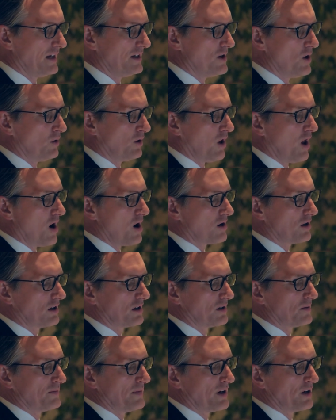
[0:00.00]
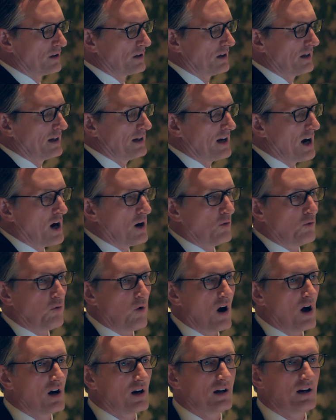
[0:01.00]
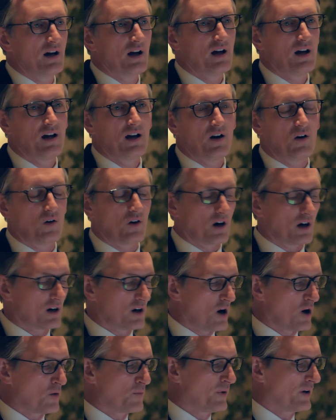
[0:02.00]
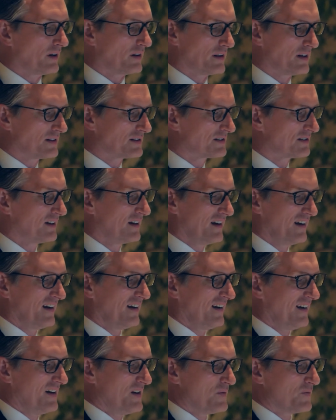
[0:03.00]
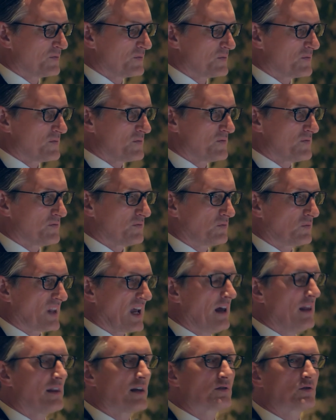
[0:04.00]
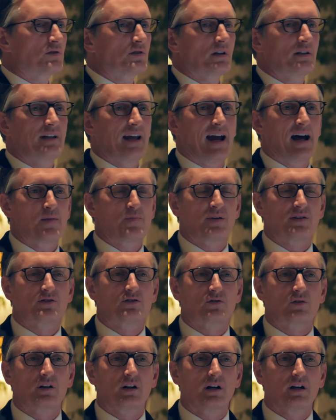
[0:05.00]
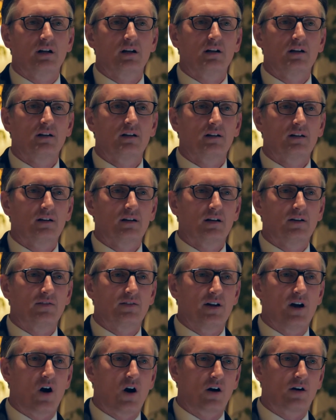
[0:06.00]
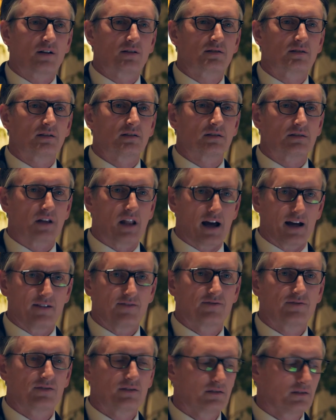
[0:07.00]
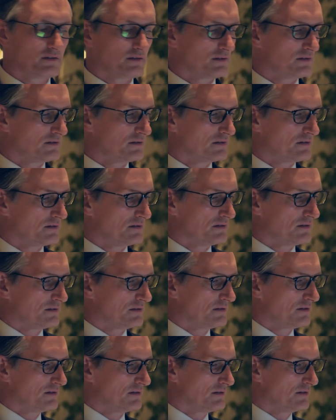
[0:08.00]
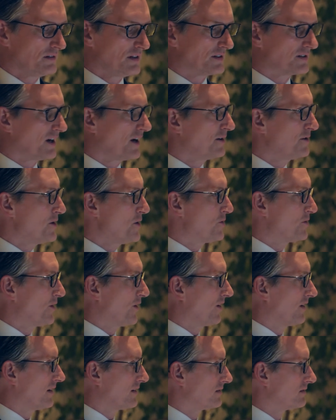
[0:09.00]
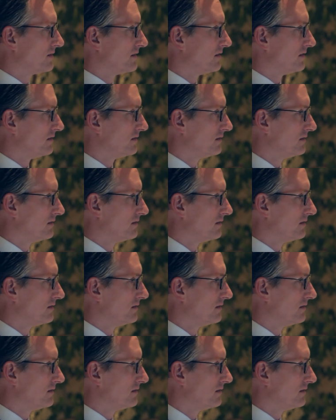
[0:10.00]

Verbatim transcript: no longer merely a rug or a carpet. This, this was a tapestry of the artisan's life, this unknown artist.